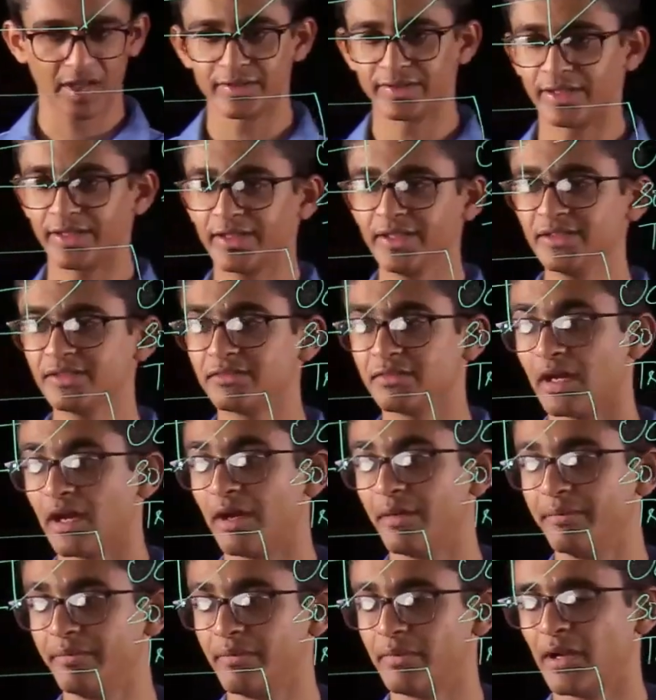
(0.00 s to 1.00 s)
That is
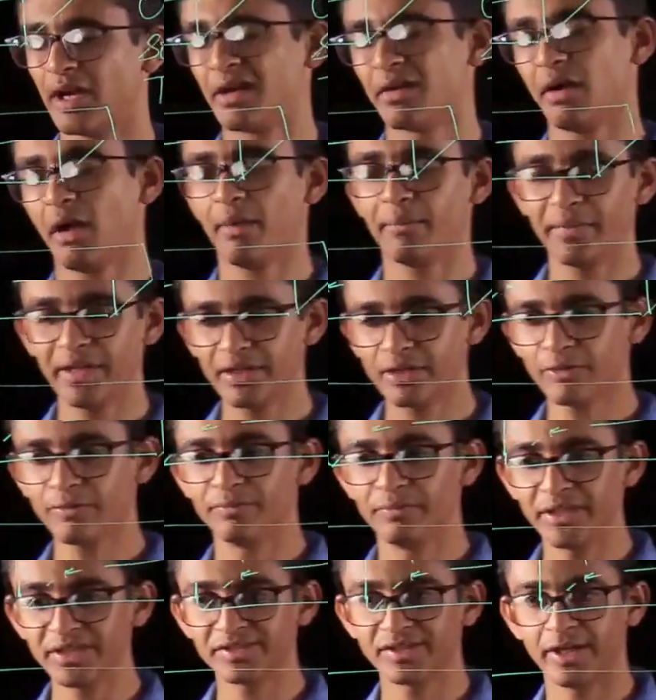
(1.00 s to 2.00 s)
a bit
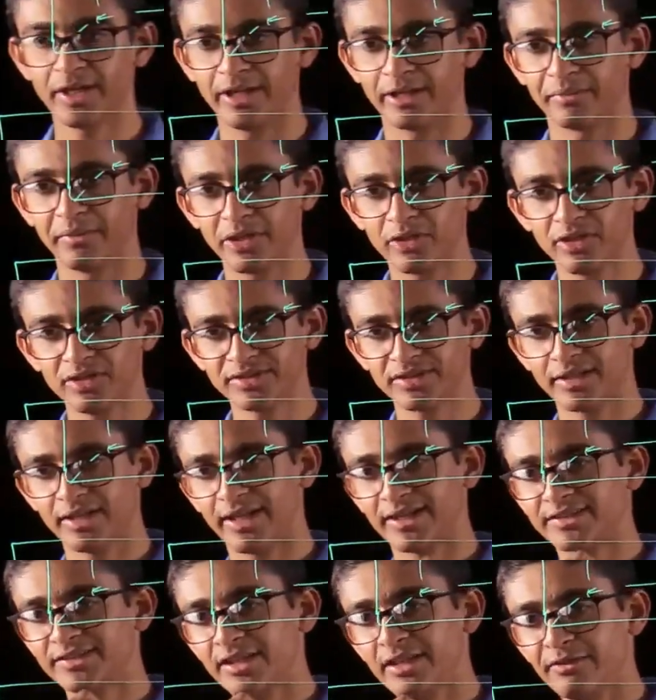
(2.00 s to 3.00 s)
of misleading, because
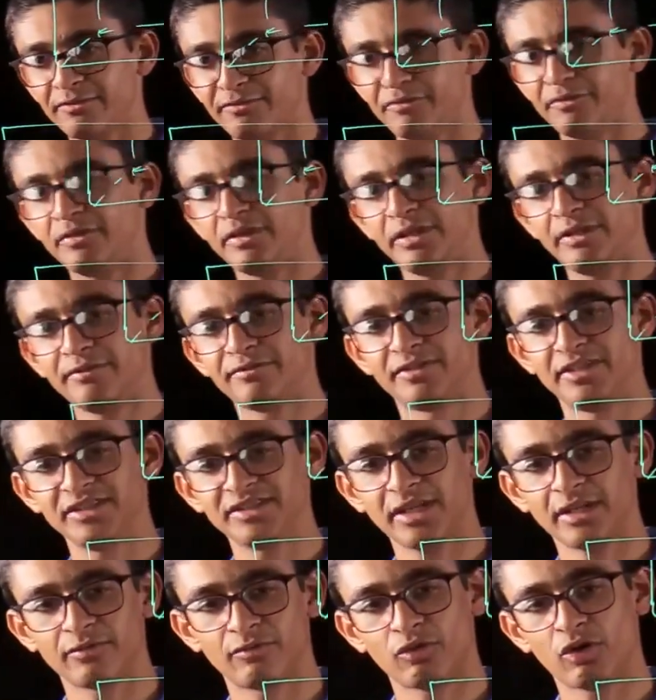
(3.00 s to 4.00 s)
let's say if
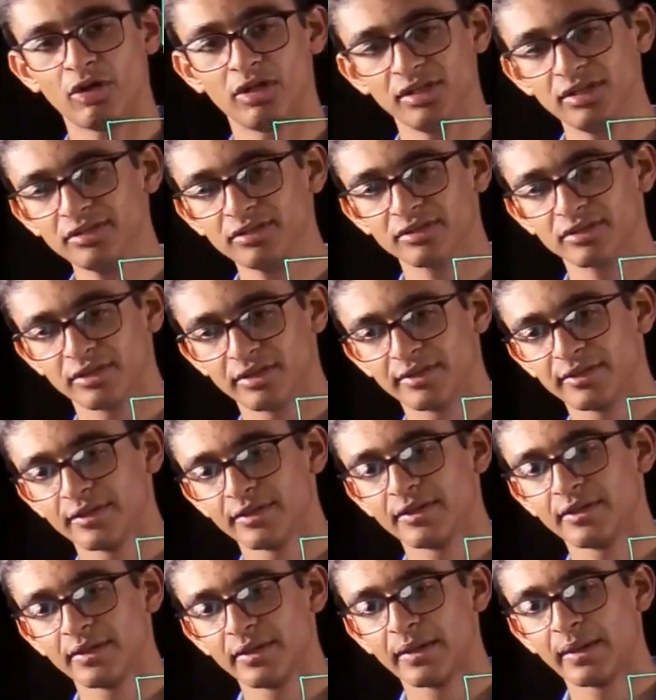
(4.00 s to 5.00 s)
these are walls
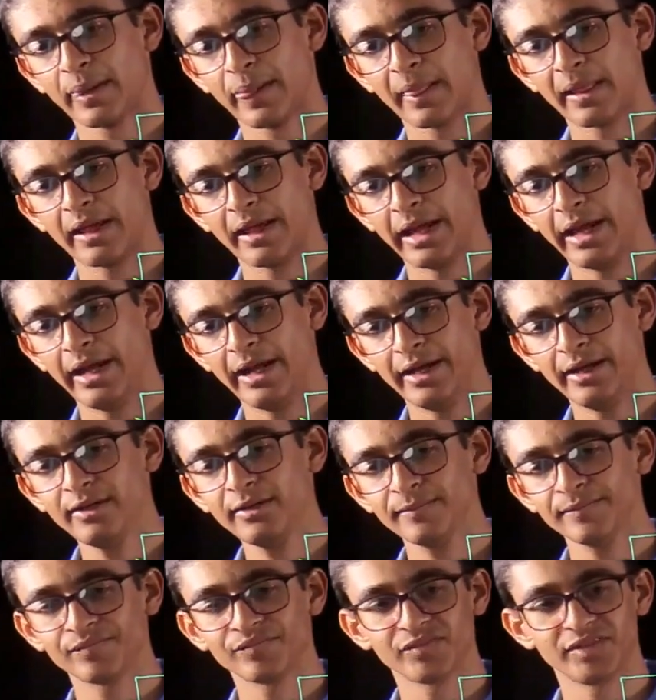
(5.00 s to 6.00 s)

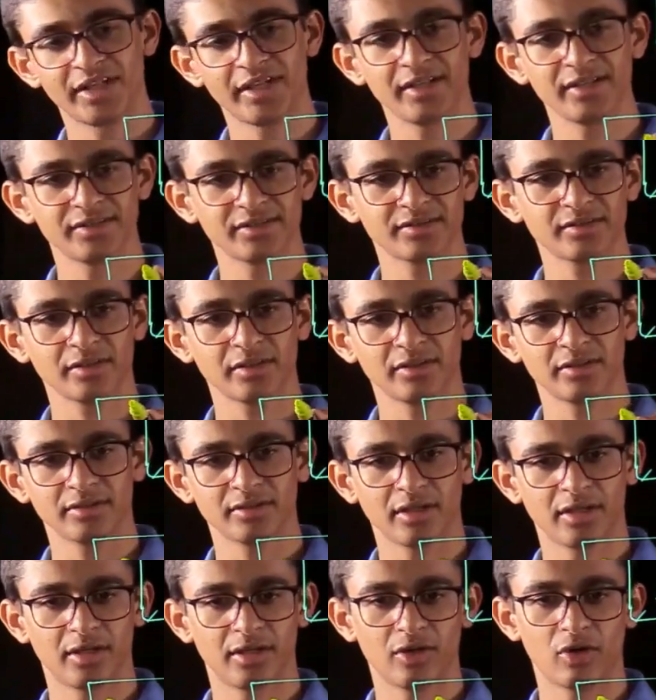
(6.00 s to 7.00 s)
and there is
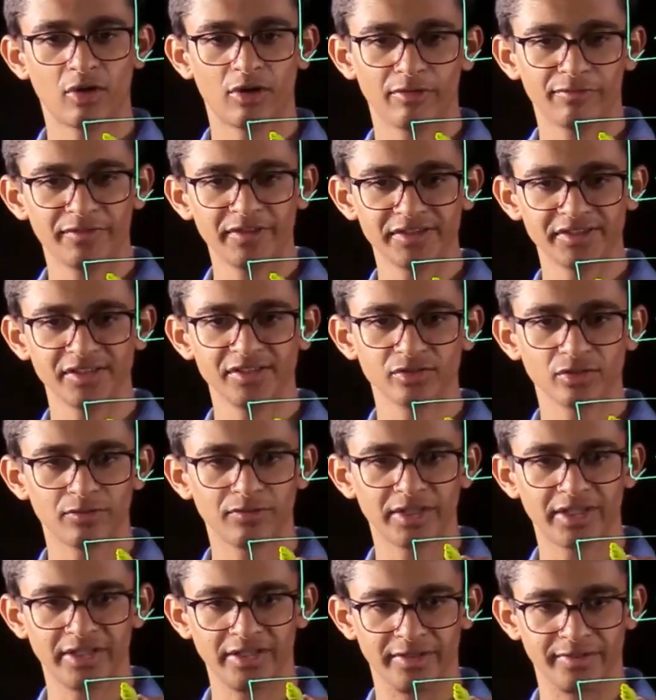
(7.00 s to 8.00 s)
office is
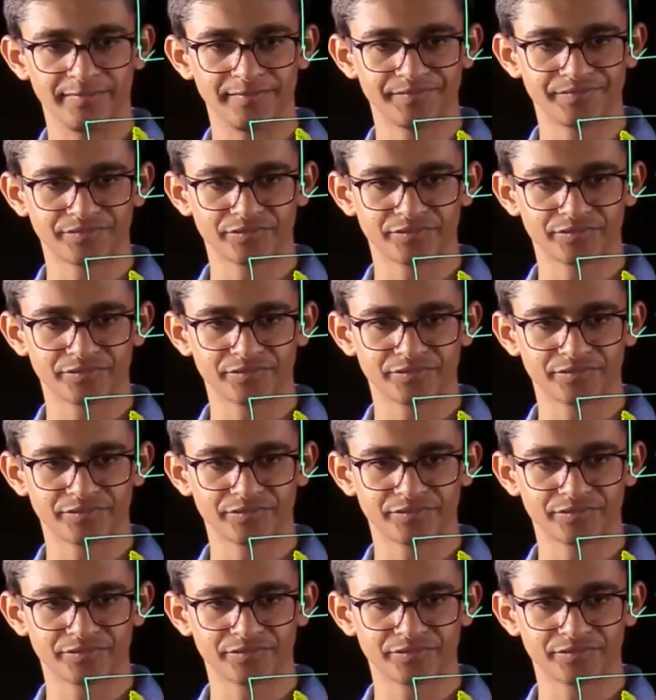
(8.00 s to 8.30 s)
over here.